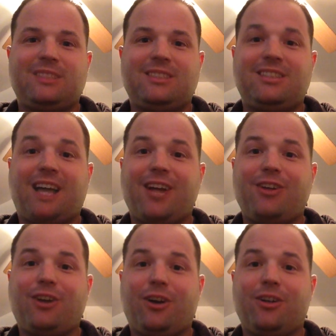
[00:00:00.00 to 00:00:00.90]

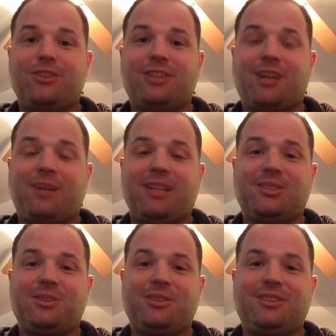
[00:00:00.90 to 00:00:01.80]
signed cards that I might
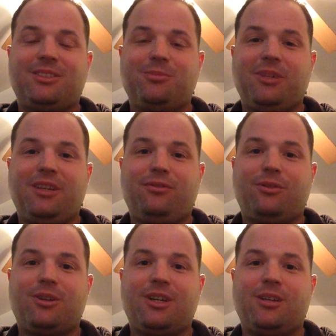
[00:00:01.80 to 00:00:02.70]
submit
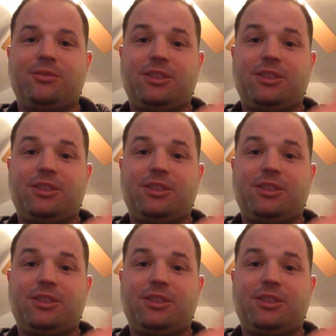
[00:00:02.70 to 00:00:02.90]
for